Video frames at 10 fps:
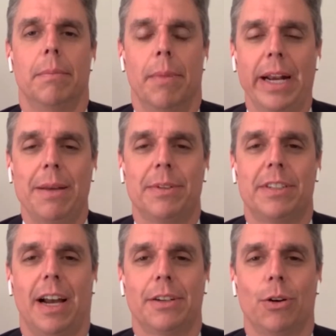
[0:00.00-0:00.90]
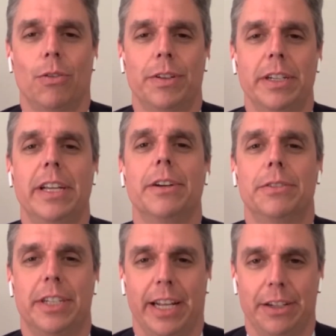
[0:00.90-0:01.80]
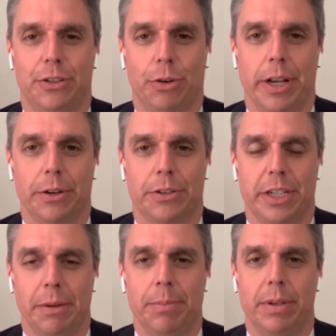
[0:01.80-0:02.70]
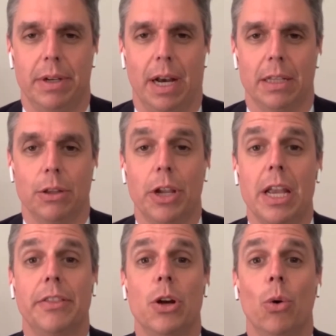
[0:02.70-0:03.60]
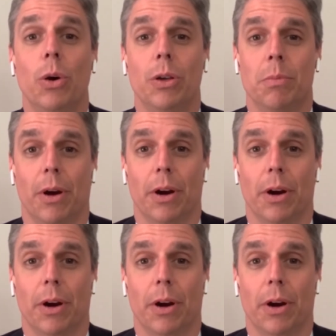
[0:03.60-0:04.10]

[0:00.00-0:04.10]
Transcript: My name is Todd Colvin, and here's today's trader tip. Looking at the oil